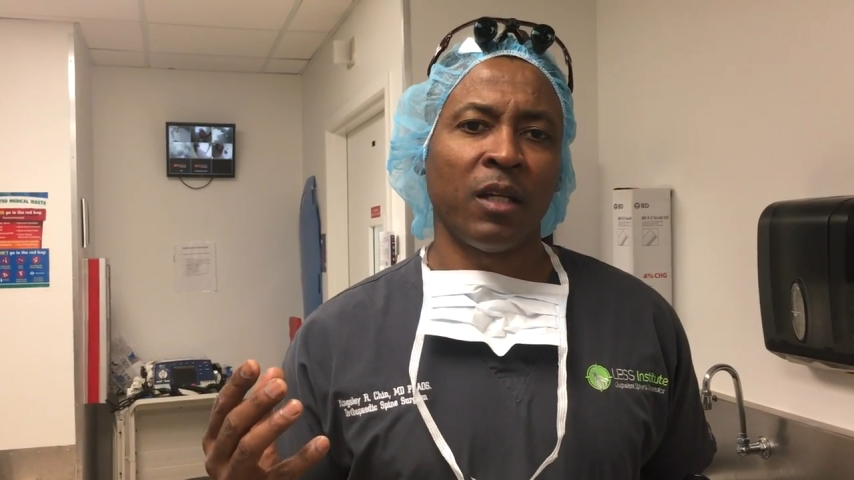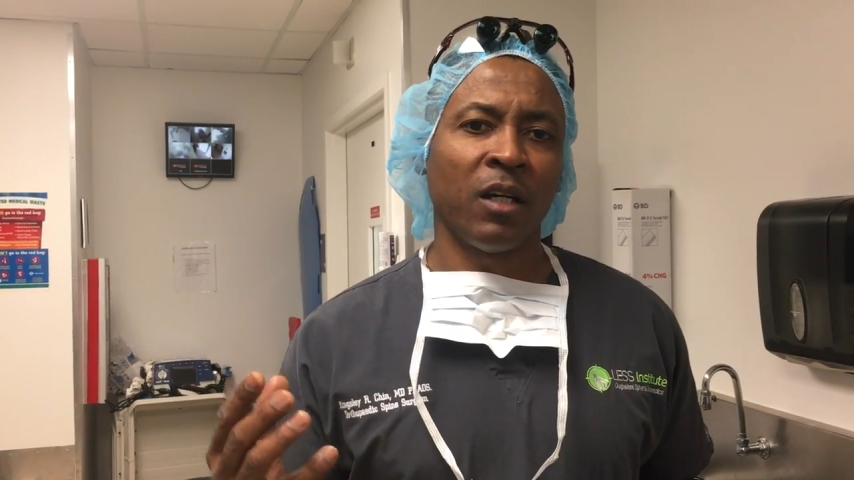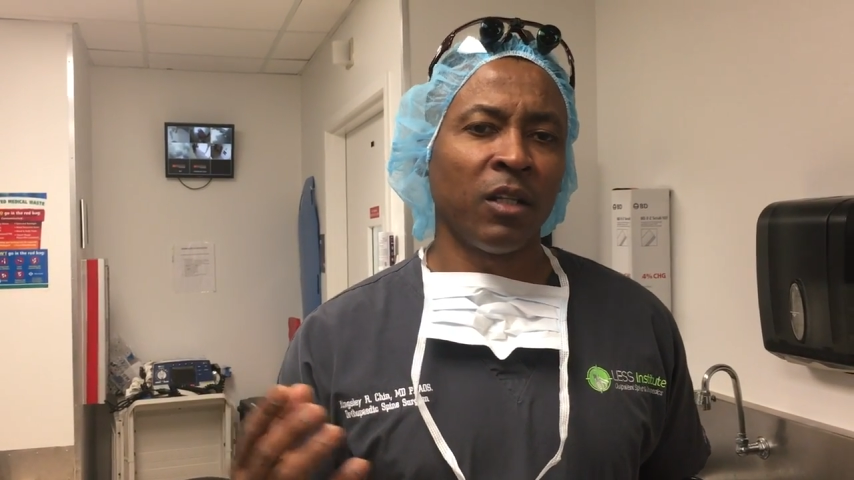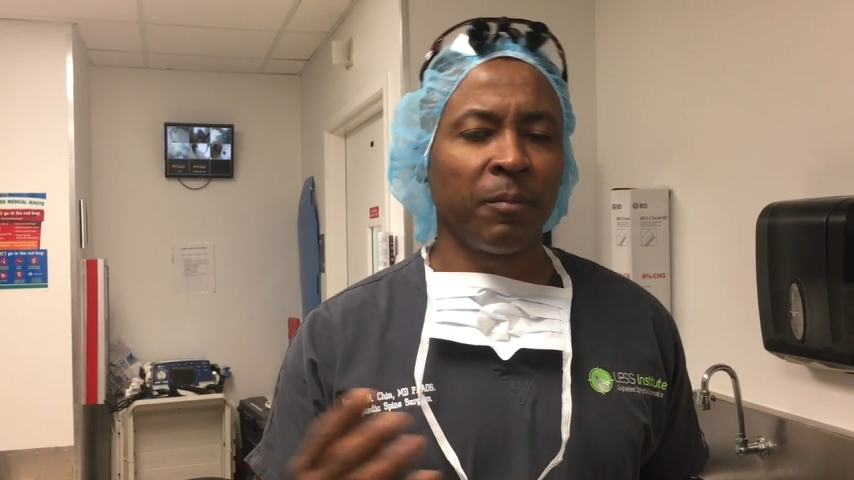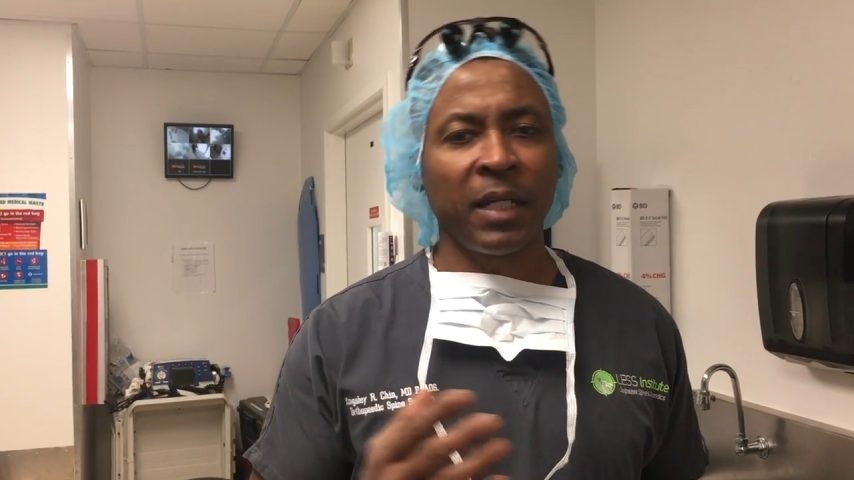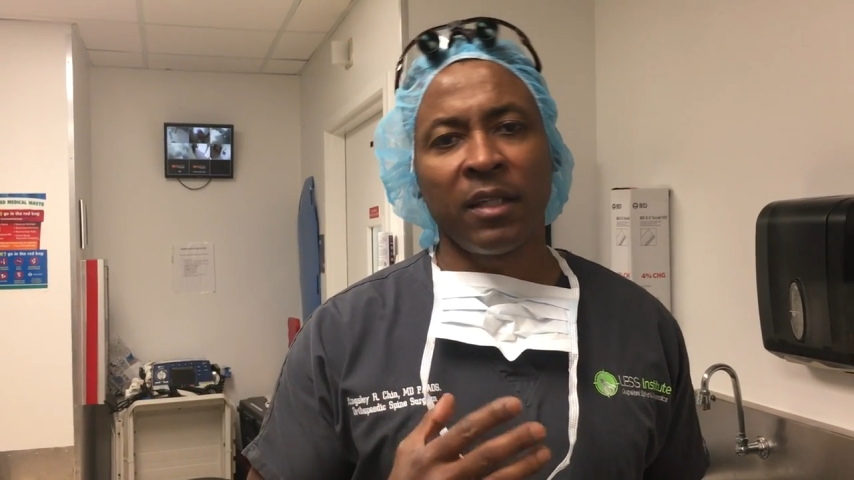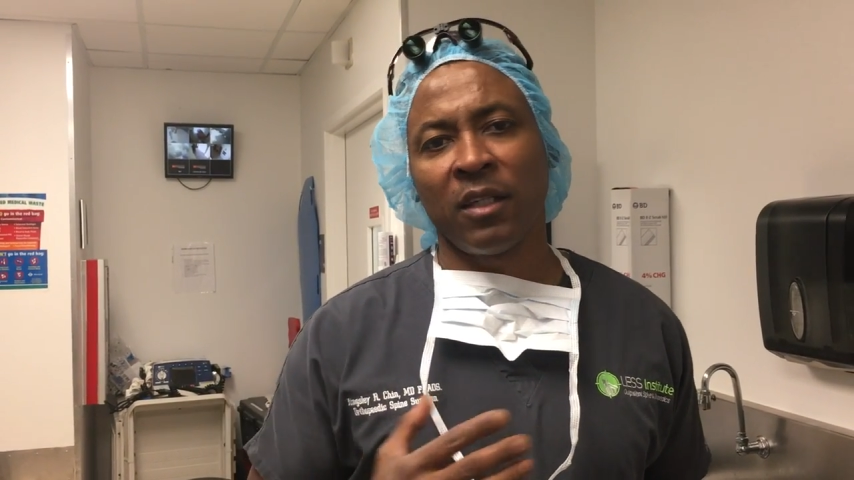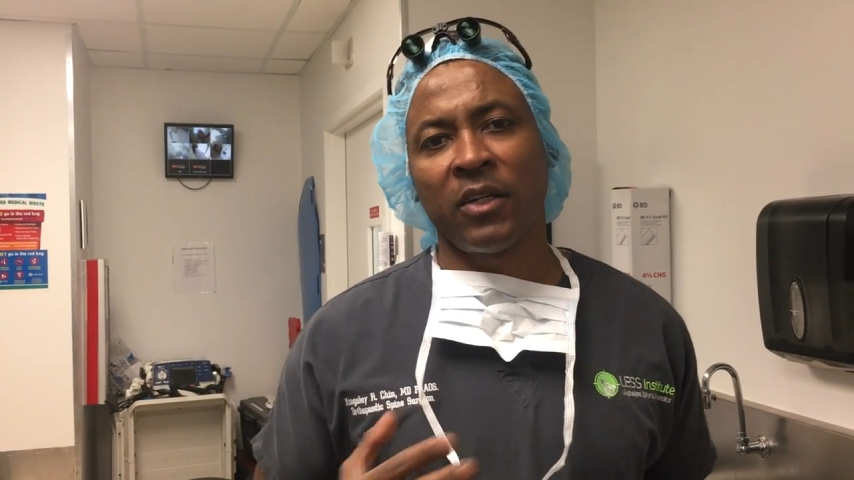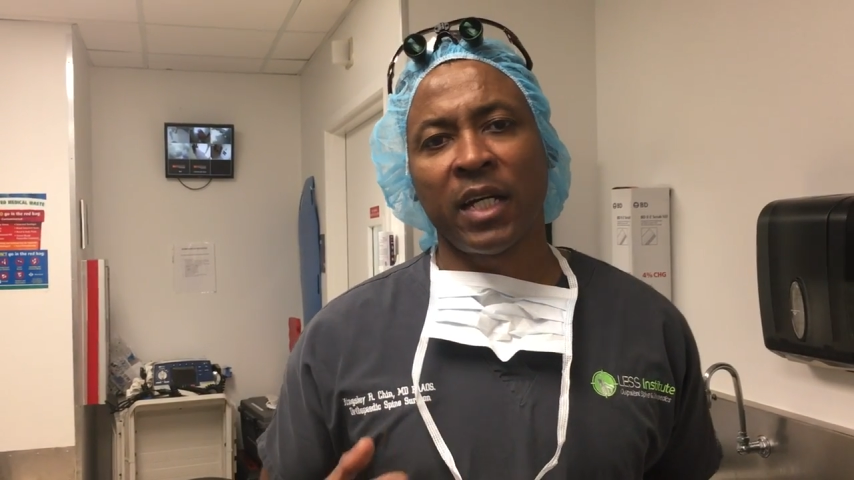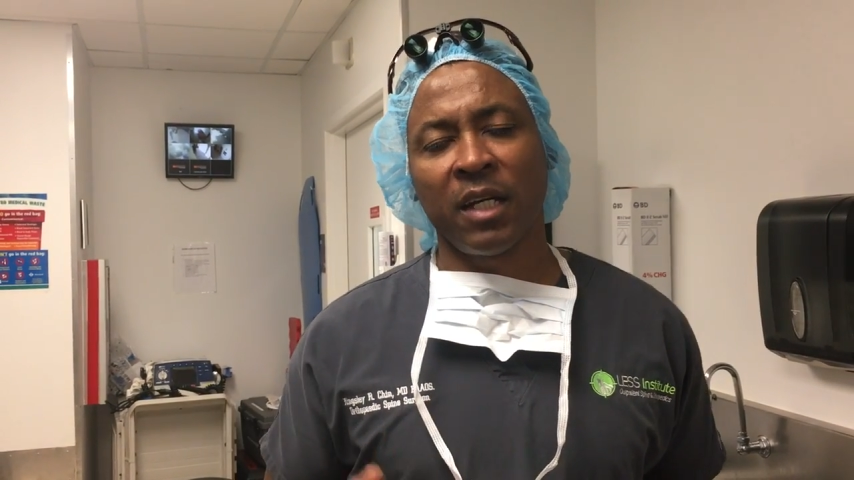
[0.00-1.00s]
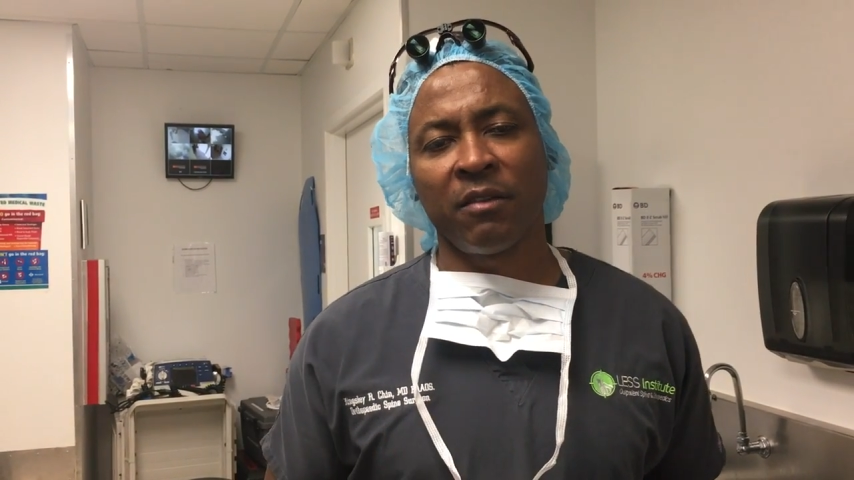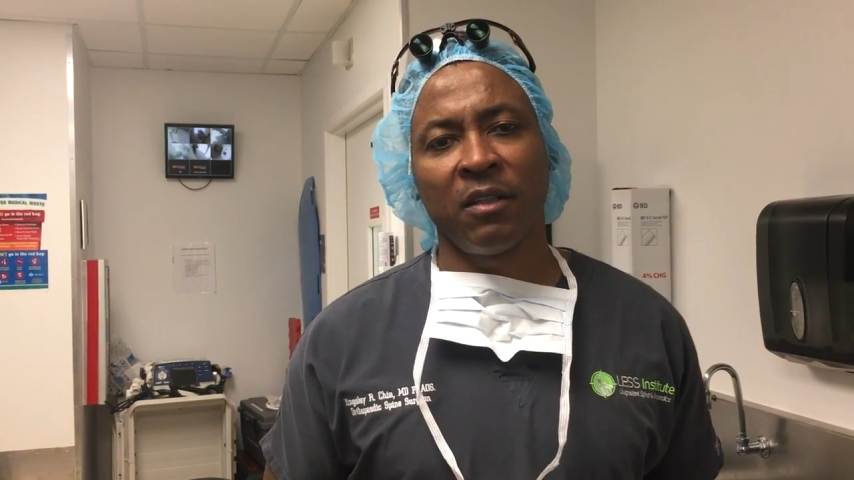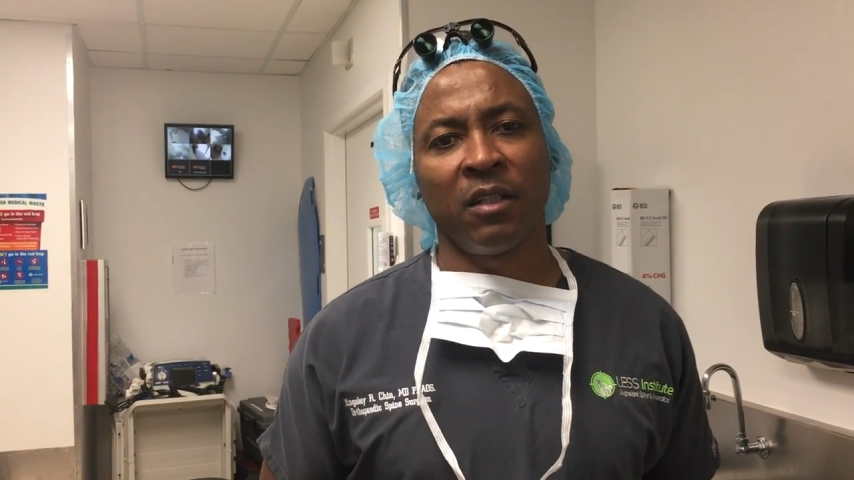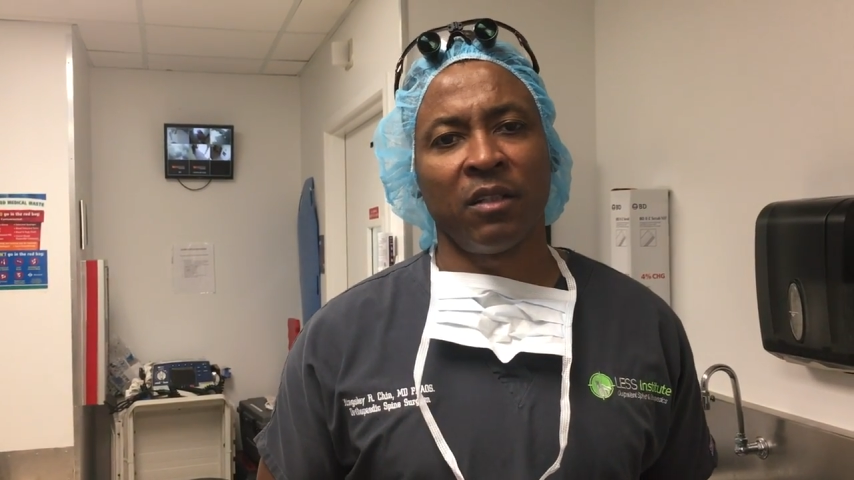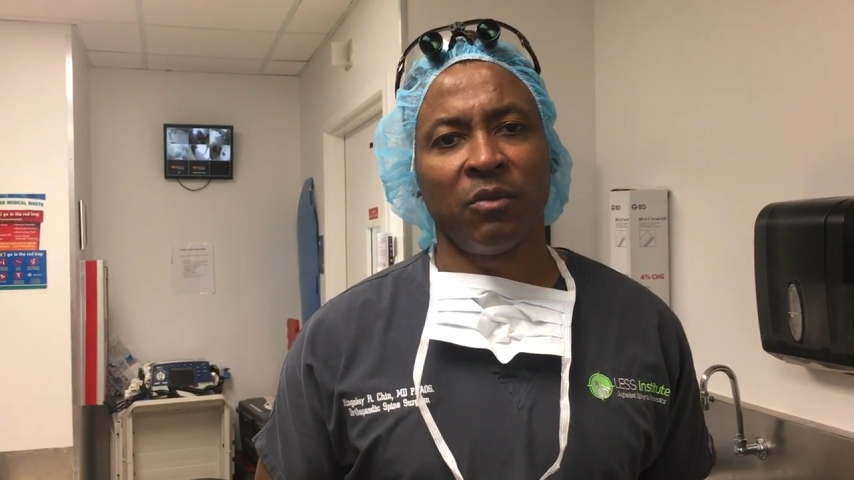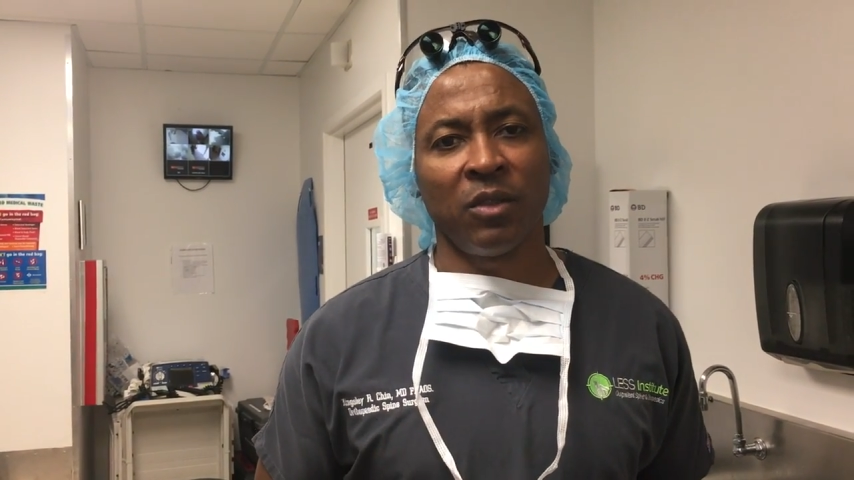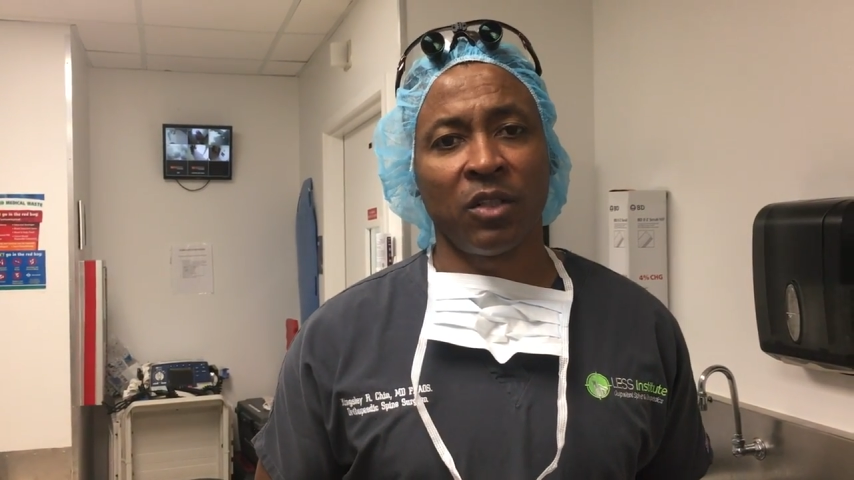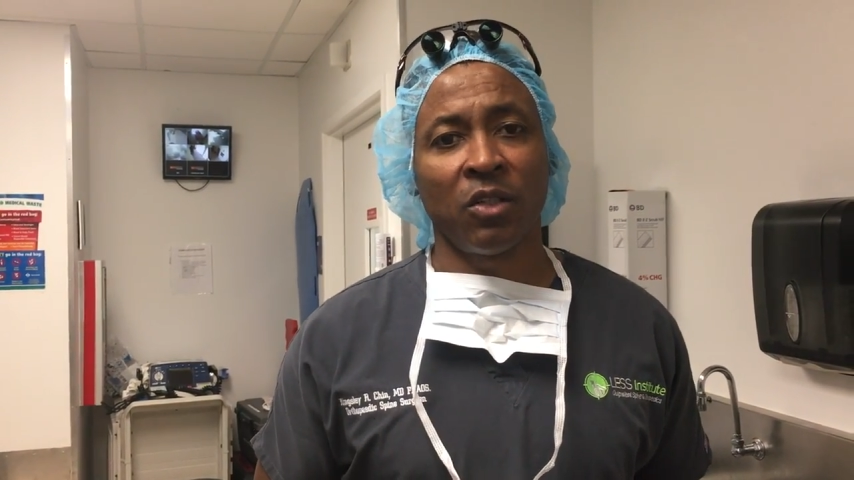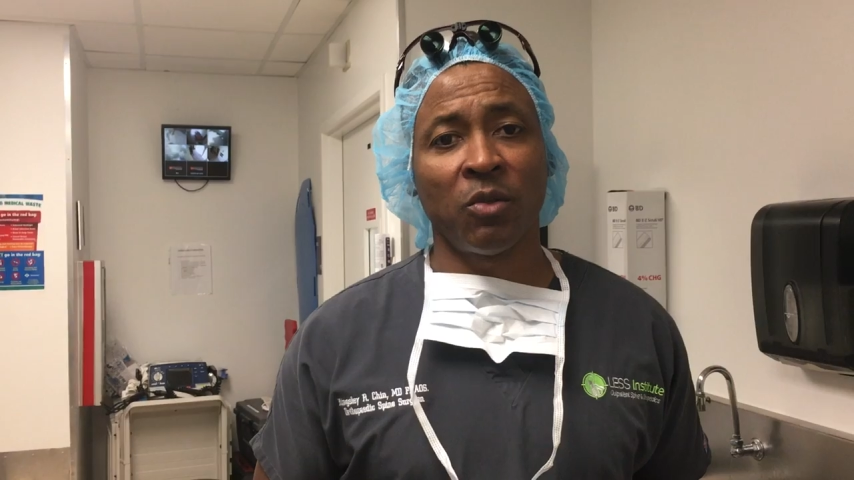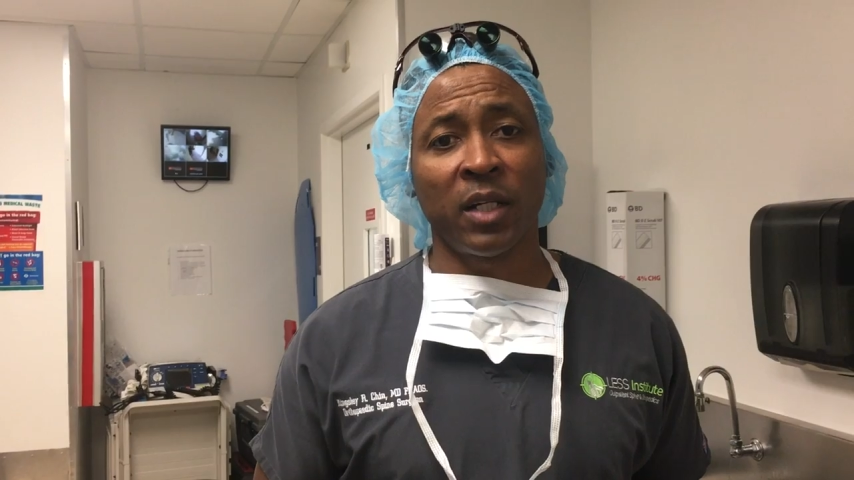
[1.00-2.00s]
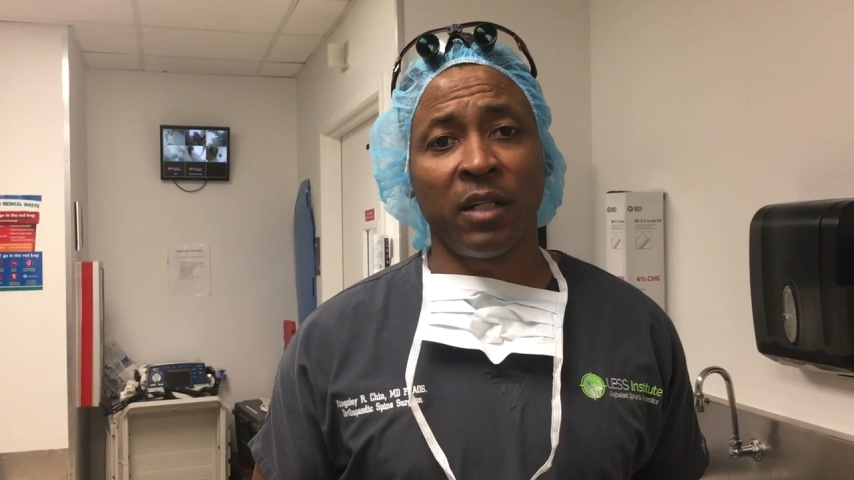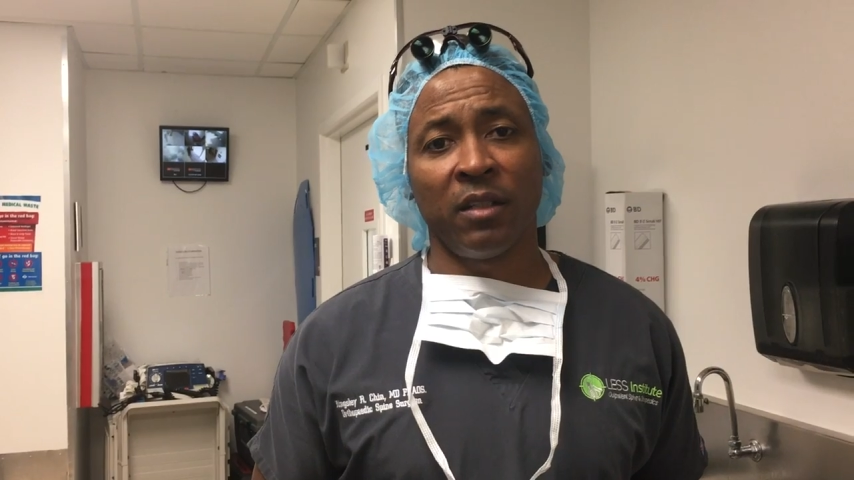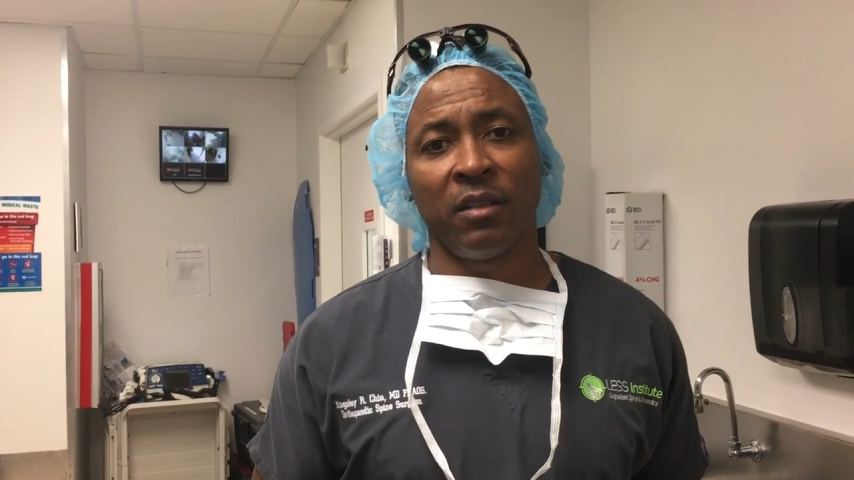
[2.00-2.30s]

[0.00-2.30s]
all the pain that they're having will go away.